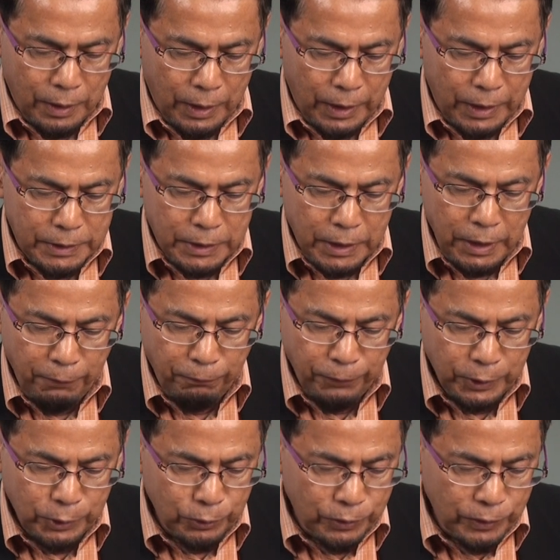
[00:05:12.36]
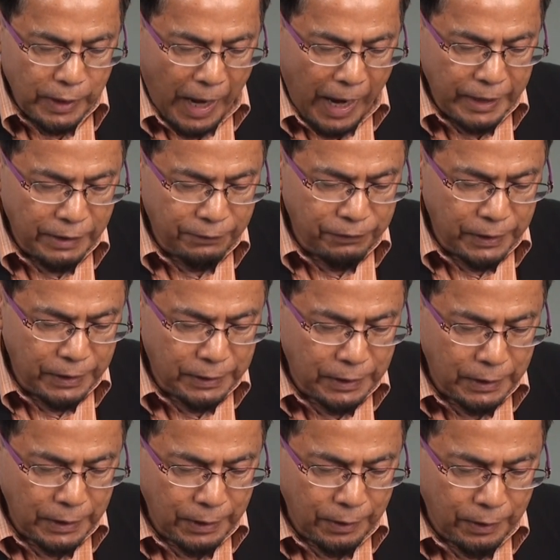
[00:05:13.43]
Is he free to deny
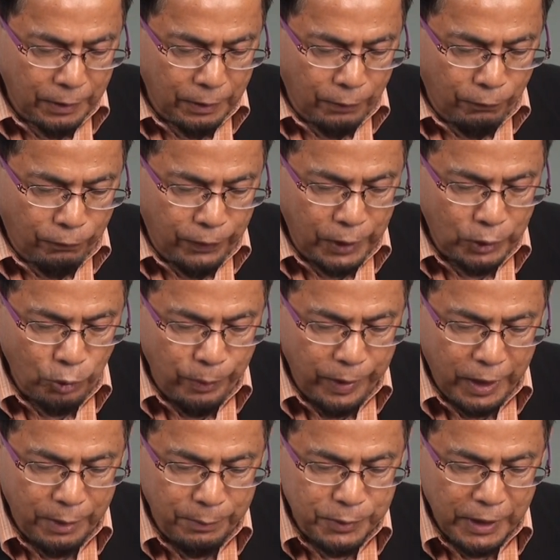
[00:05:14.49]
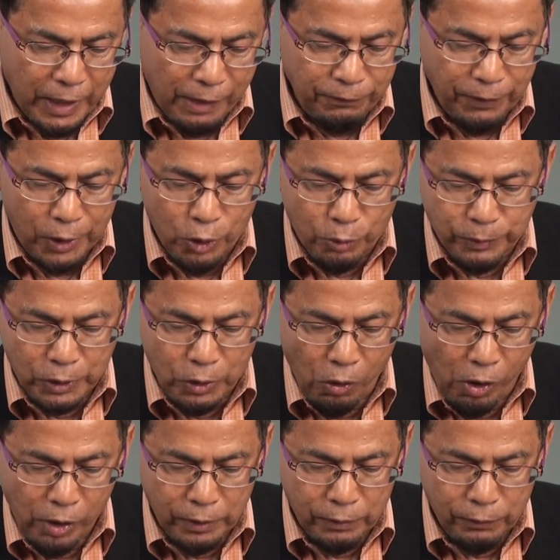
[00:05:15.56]
divinity? Free to make himself a human
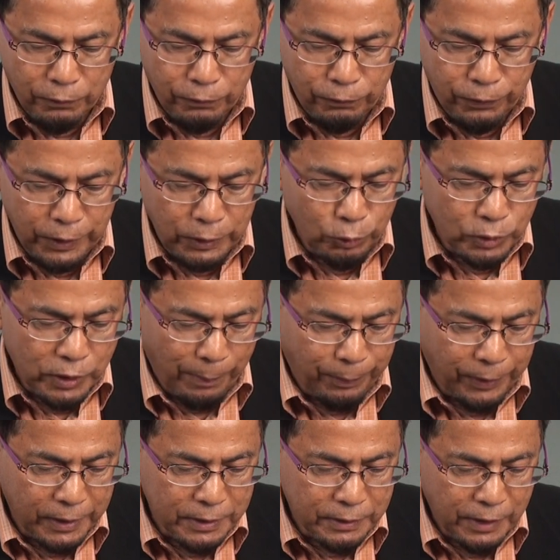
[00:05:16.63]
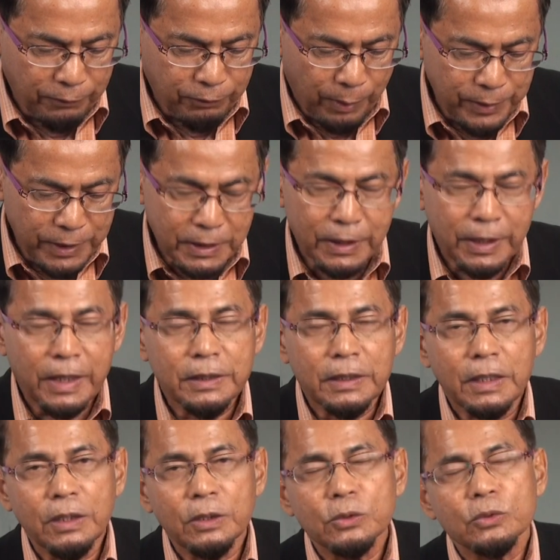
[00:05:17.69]
God? Free to separate himself from his
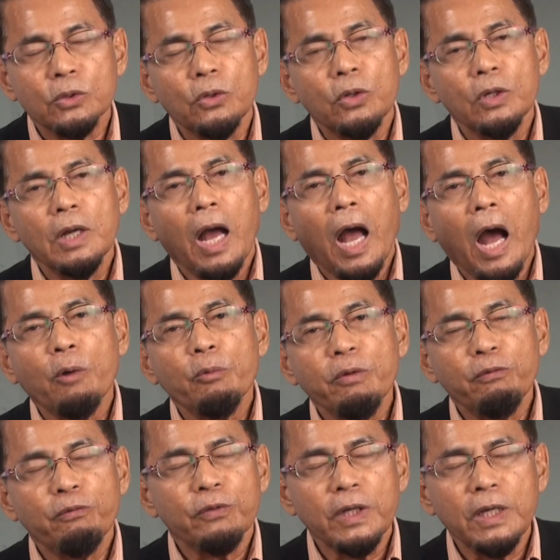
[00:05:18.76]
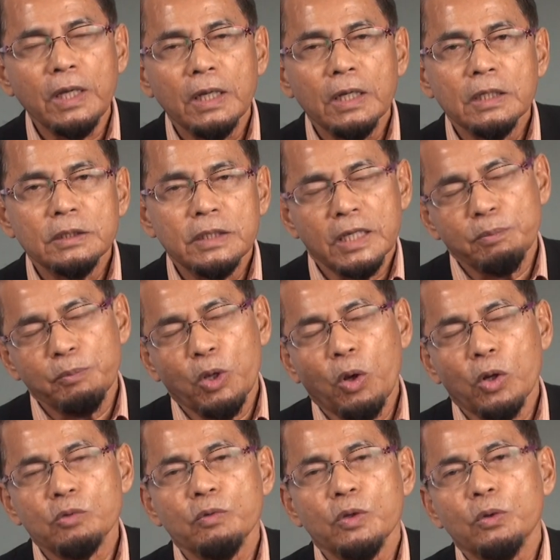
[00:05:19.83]
creator? So, are we free just
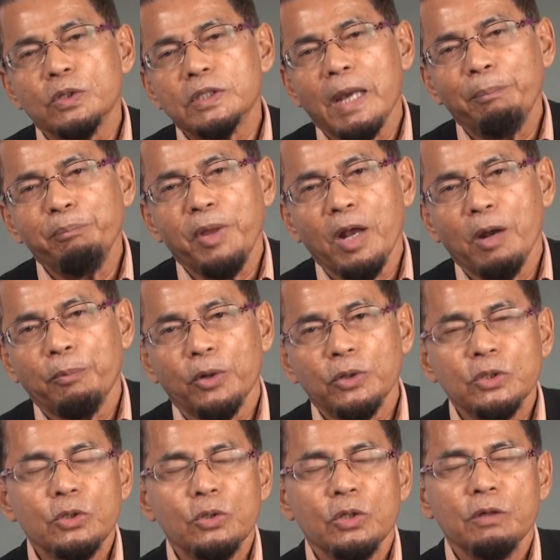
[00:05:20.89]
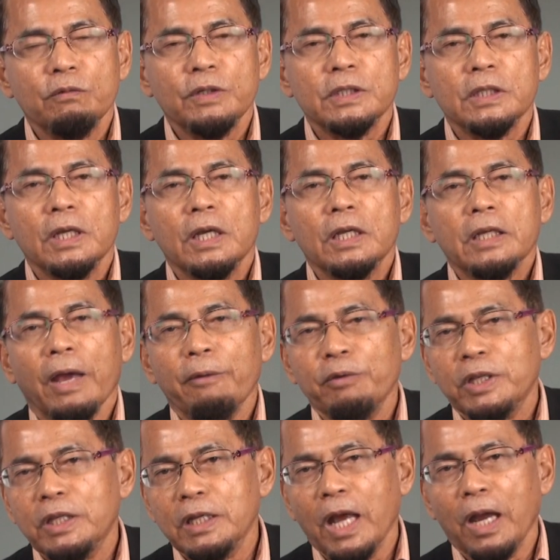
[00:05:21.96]
because we know something about this universe that
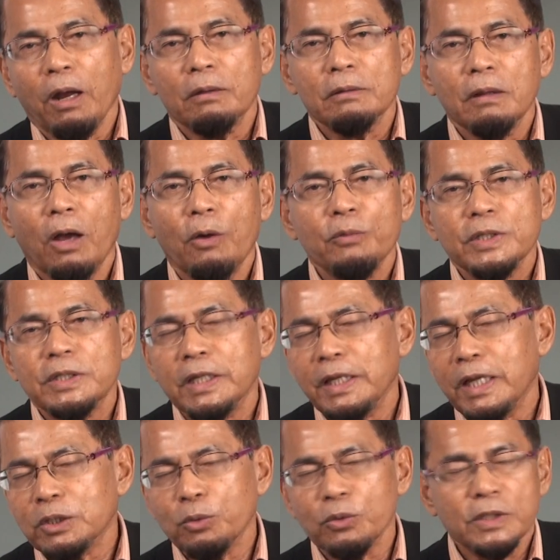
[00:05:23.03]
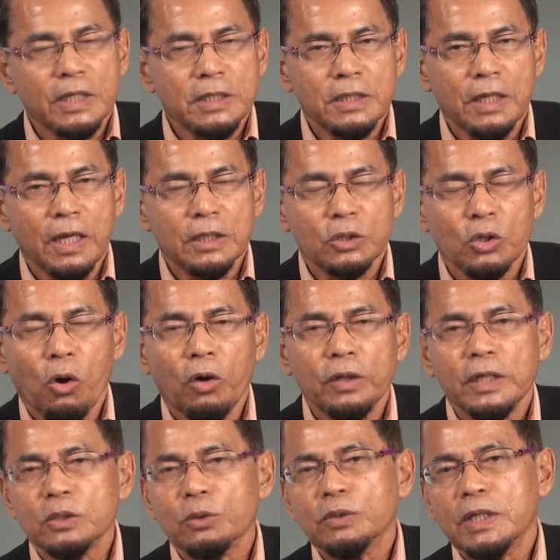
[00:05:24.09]
we deny Allah? We say there's no such thing as
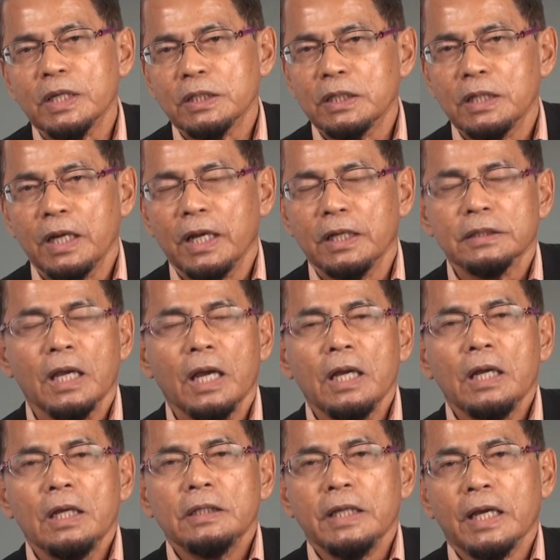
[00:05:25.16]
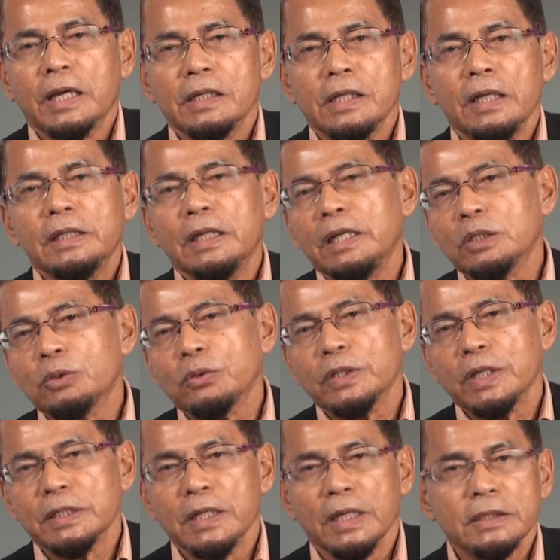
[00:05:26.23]
God, there's no such thing as the creator, there's no
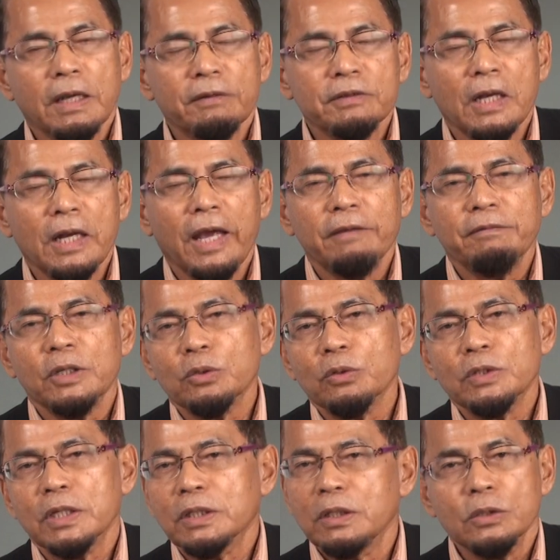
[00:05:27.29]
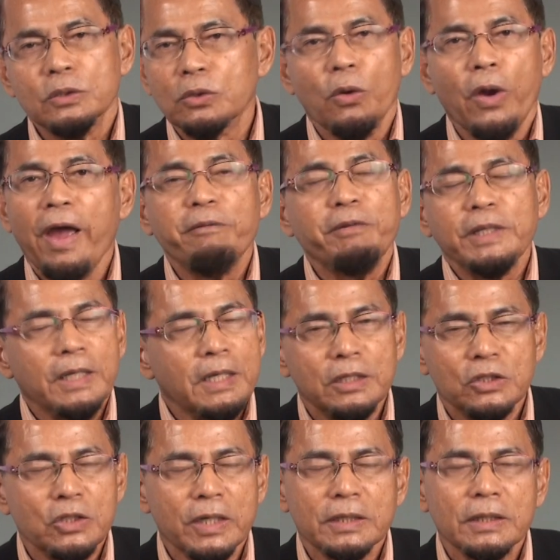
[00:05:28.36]
such thing as afterlife, there's no such thing. So everything
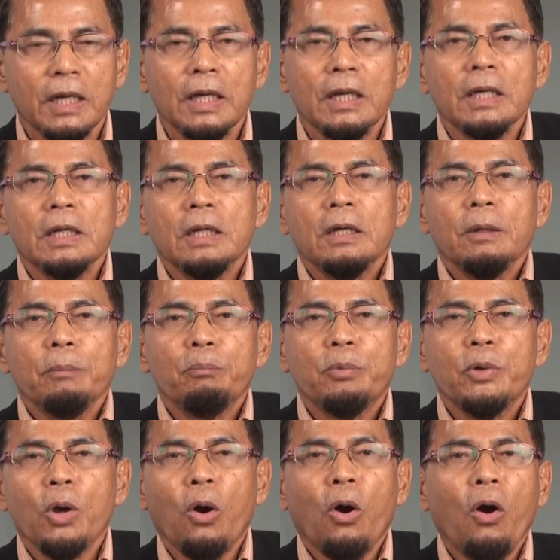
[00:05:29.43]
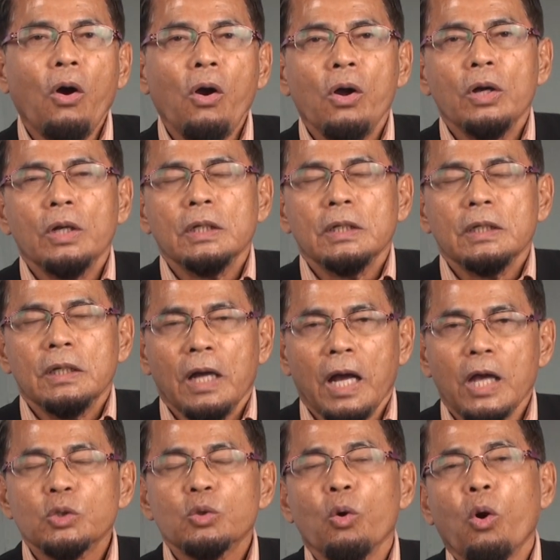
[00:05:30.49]
is just pure,
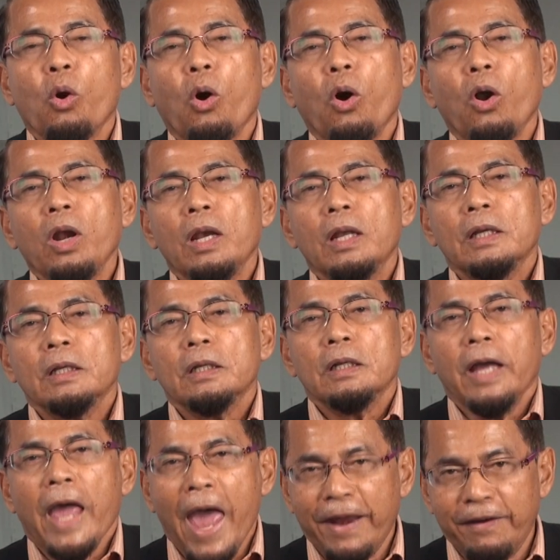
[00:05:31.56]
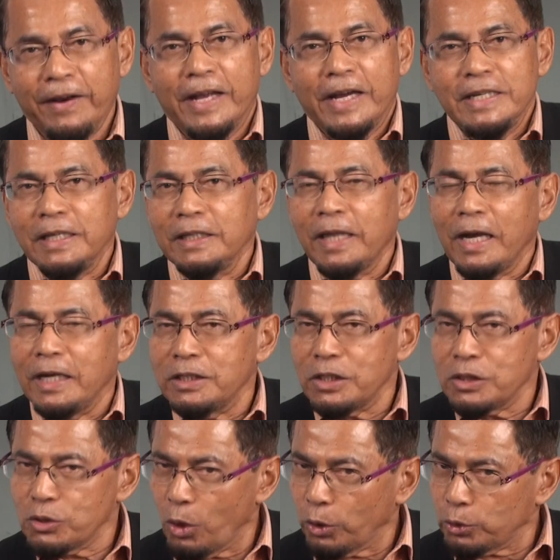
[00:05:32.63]
so-called arrogant
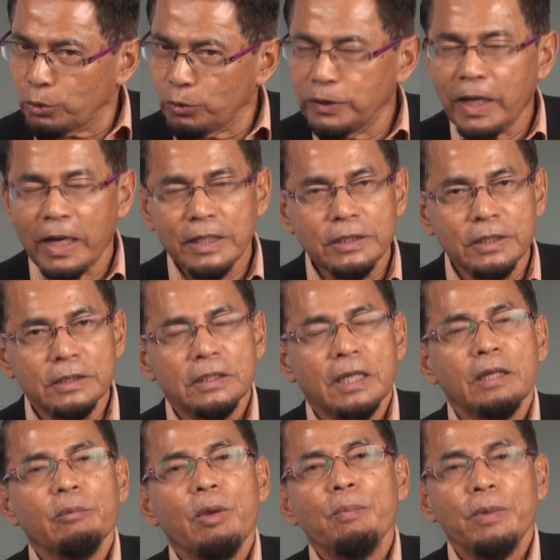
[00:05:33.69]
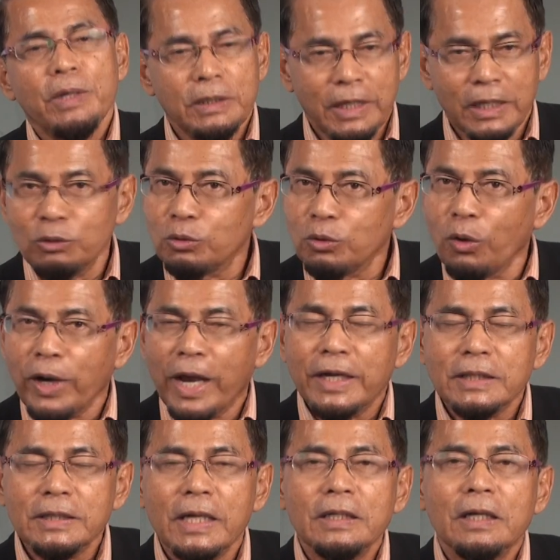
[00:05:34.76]
intelligence, not true intelligence. I remember, they do not
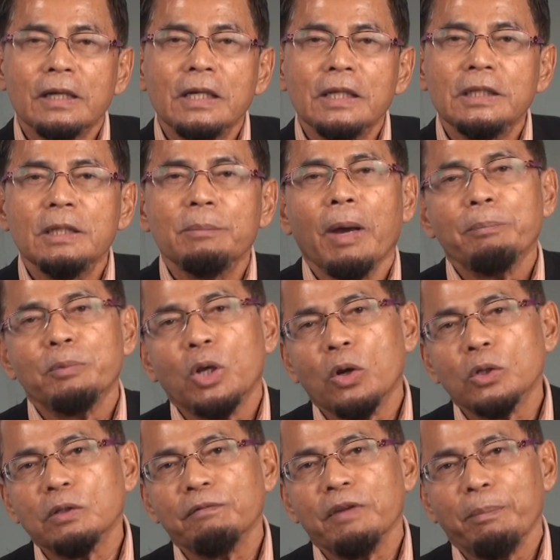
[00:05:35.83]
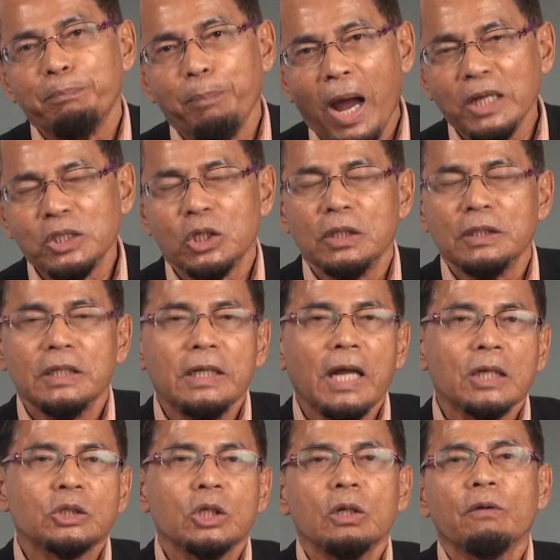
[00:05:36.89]
understand the reality, but because of their partial
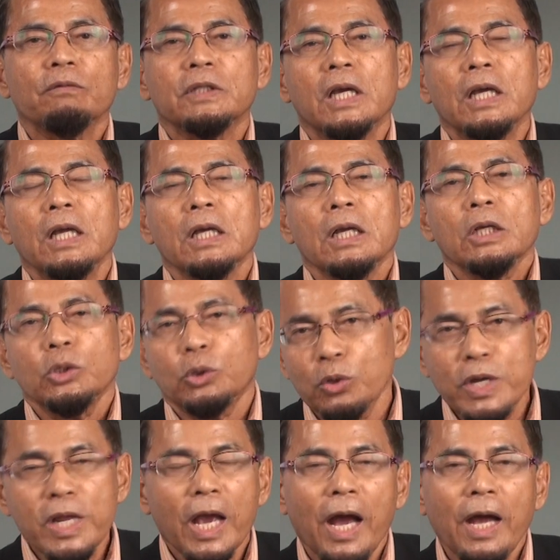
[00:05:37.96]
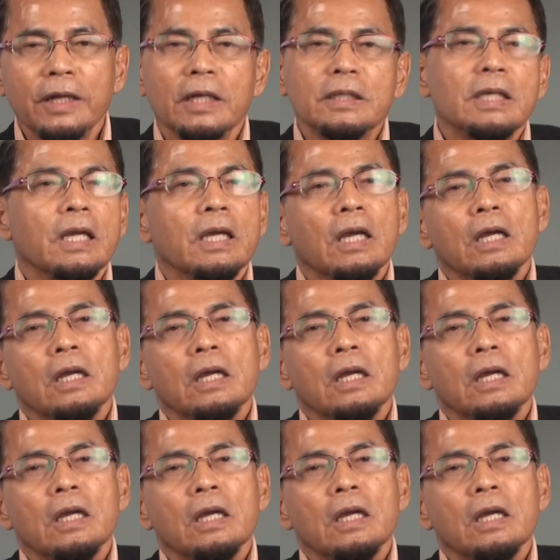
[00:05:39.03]
deduction of the dunya, they say